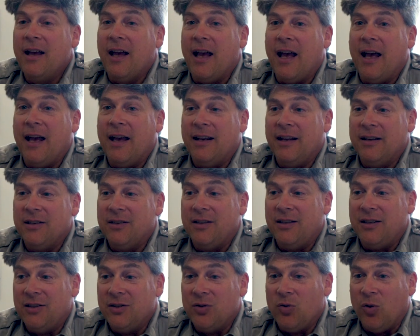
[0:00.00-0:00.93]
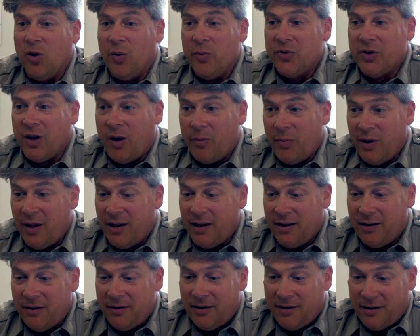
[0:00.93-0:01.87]
And as these storms come
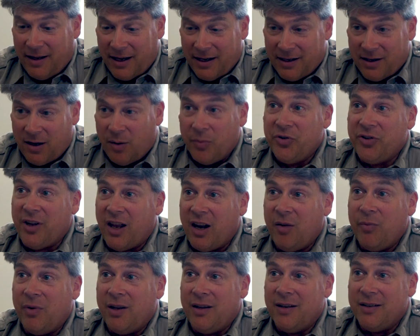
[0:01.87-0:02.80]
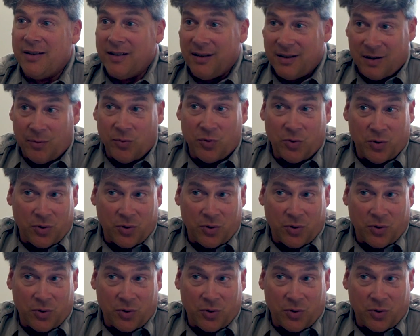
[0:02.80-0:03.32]
in, they dump sediment in the systems,